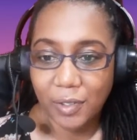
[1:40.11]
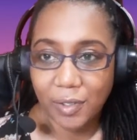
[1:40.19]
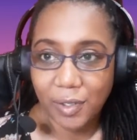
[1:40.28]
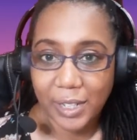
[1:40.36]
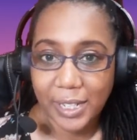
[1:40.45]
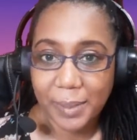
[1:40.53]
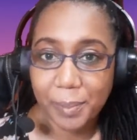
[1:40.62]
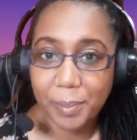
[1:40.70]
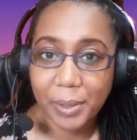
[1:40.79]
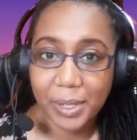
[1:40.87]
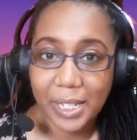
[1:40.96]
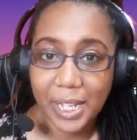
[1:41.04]
right?
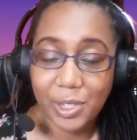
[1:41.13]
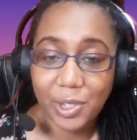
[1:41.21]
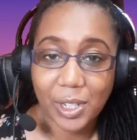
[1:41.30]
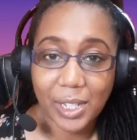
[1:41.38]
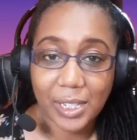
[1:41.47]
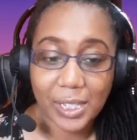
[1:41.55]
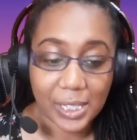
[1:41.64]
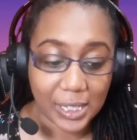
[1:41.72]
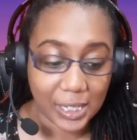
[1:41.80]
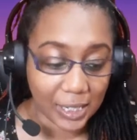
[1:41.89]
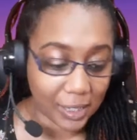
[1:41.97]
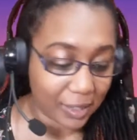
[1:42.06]
But as you can
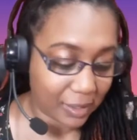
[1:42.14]
see,